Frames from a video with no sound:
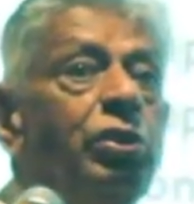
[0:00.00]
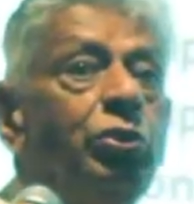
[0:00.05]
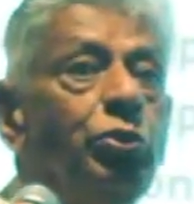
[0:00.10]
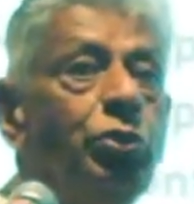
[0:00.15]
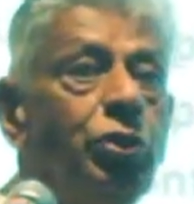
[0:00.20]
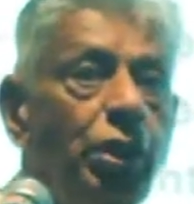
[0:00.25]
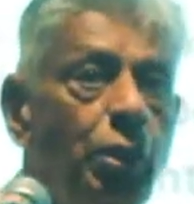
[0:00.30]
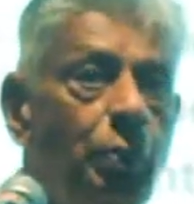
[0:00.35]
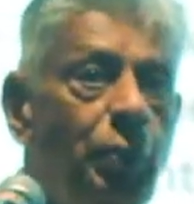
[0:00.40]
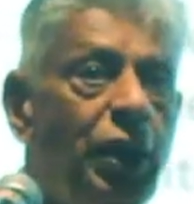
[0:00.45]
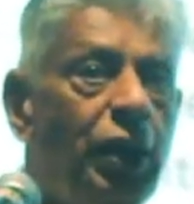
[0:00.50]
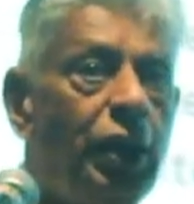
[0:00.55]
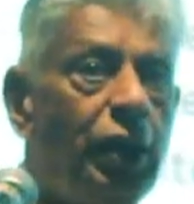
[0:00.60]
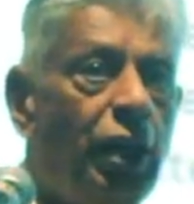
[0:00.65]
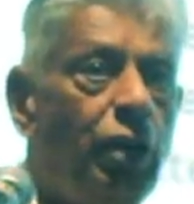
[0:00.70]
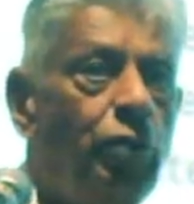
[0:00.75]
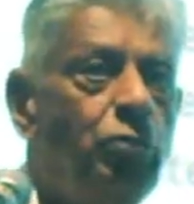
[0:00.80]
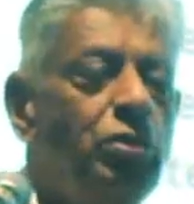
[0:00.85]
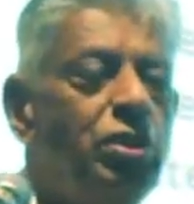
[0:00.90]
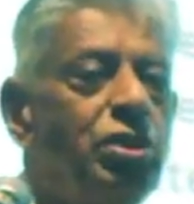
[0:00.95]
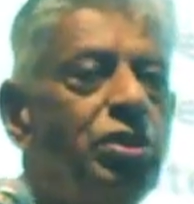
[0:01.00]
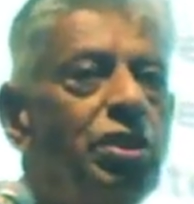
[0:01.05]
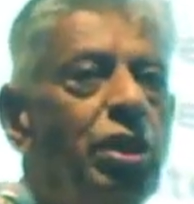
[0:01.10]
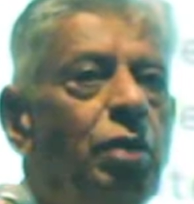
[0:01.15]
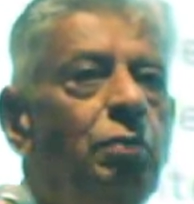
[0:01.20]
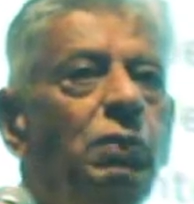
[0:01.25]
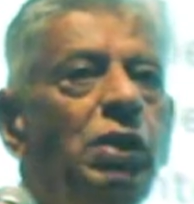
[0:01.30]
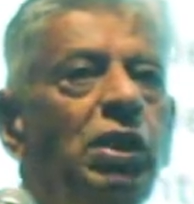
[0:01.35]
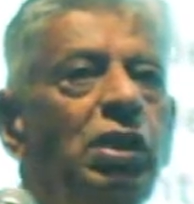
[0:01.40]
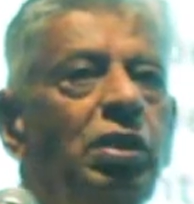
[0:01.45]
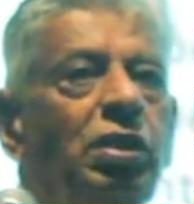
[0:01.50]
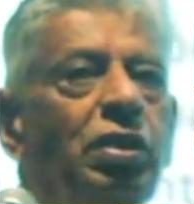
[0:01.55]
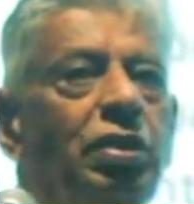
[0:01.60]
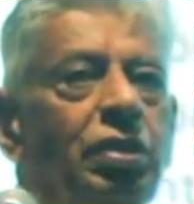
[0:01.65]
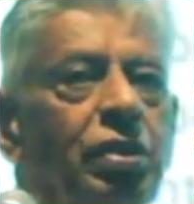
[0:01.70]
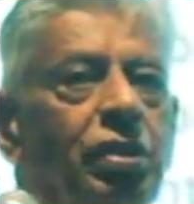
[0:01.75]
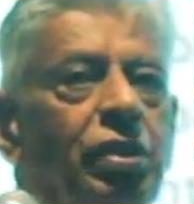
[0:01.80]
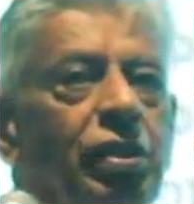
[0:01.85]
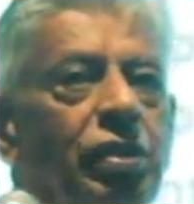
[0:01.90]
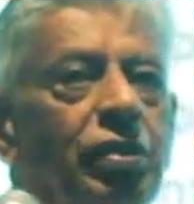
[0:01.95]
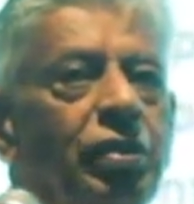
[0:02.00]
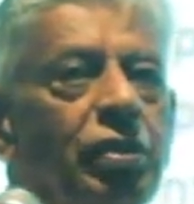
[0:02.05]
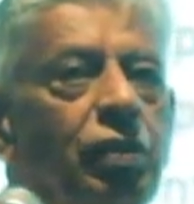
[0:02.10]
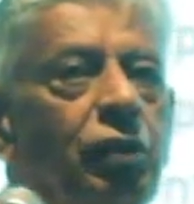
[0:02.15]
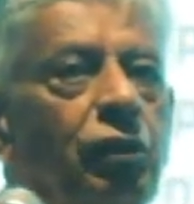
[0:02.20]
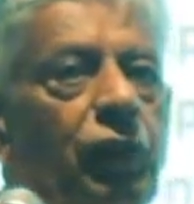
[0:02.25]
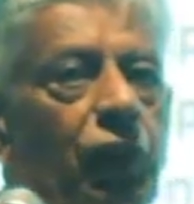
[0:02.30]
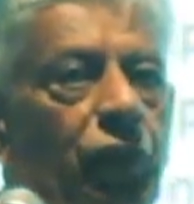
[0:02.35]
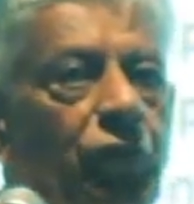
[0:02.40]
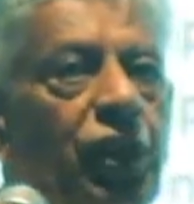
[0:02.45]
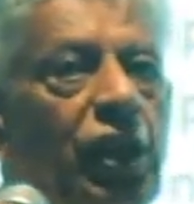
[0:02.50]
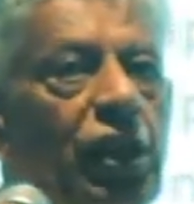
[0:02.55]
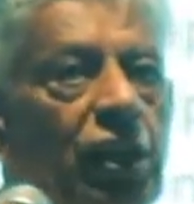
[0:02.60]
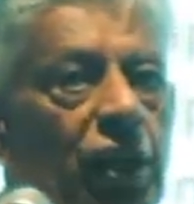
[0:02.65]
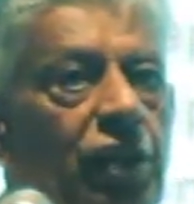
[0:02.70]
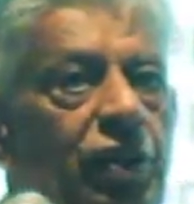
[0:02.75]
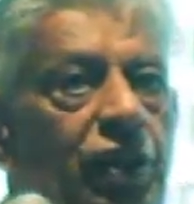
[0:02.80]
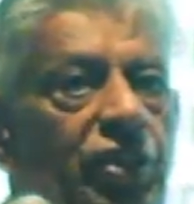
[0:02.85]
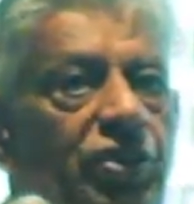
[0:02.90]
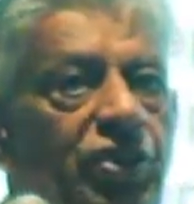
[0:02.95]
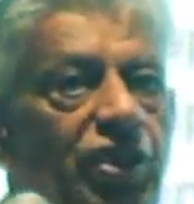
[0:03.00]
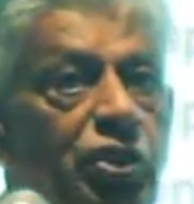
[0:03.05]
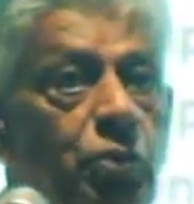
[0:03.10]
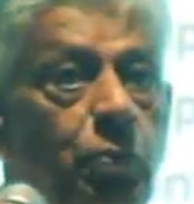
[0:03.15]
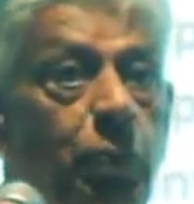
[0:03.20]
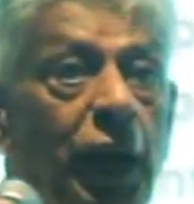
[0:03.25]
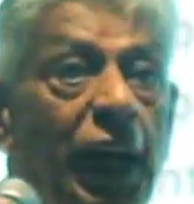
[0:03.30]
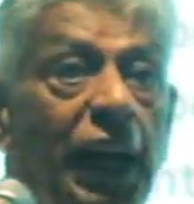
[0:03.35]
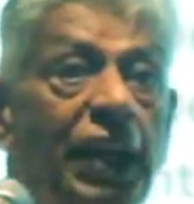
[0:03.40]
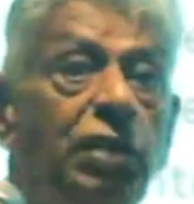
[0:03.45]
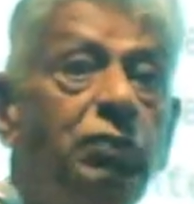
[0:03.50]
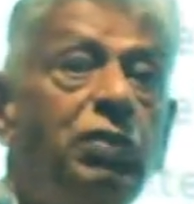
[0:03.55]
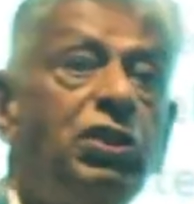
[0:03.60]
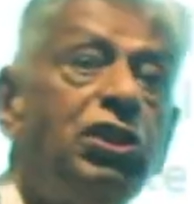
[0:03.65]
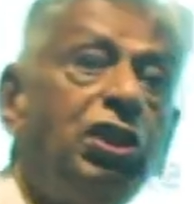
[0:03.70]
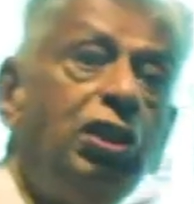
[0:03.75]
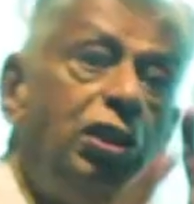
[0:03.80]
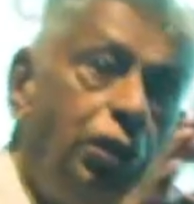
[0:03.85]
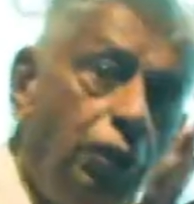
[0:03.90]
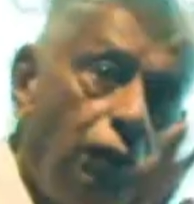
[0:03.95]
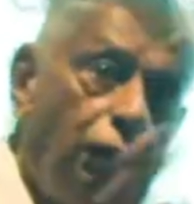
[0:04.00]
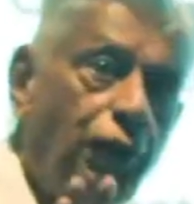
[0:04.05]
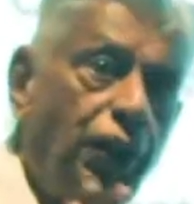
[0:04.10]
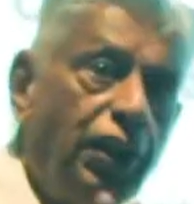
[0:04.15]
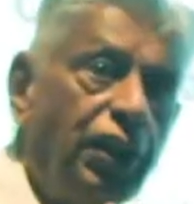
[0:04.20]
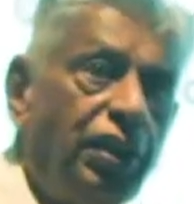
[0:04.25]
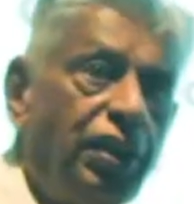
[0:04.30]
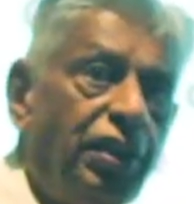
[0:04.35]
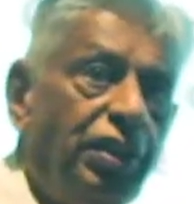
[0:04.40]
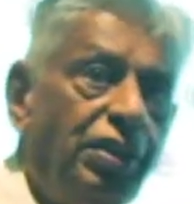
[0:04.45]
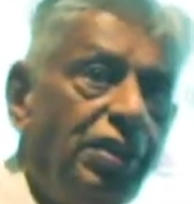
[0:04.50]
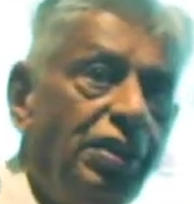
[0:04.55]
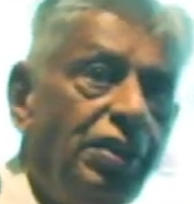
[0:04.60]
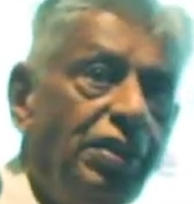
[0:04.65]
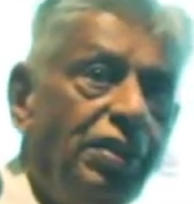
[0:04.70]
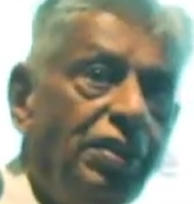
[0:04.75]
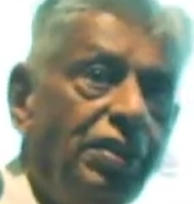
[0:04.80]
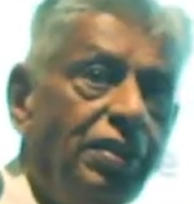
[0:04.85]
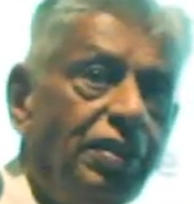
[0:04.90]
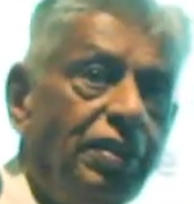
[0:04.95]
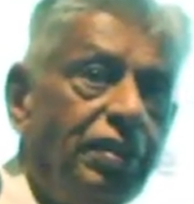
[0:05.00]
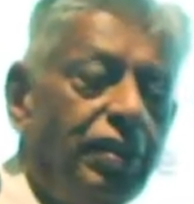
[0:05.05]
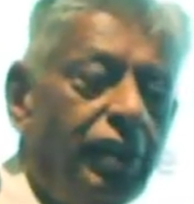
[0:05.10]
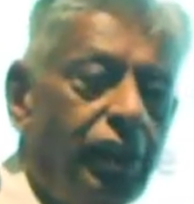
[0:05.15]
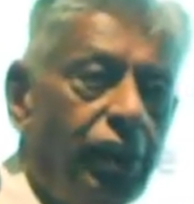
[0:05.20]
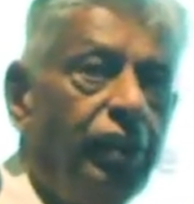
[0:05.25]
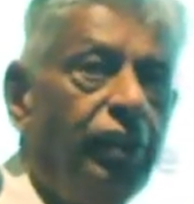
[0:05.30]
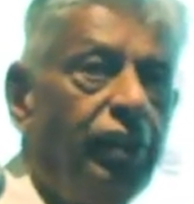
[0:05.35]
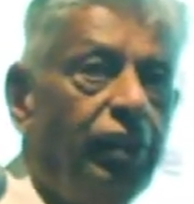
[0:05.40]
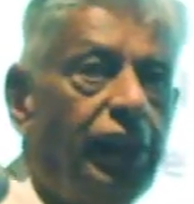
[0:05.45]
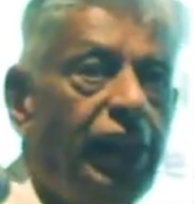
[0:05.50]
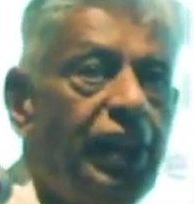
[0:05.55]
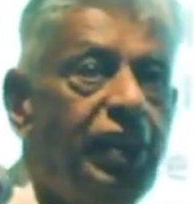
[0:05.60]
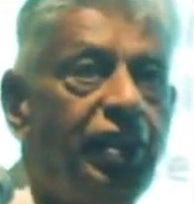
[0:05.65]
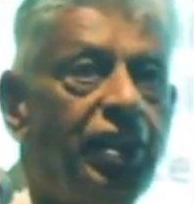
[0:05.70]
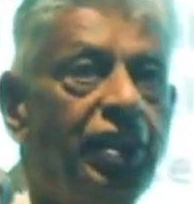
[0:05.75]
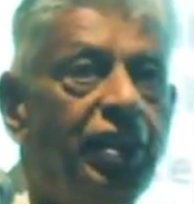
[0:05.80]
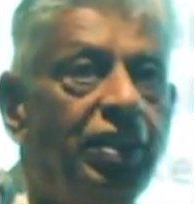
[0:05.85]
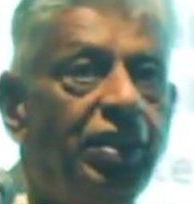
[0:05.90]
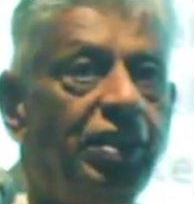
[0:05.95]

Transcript: So it will be around some 1,500 such plans which are different, right?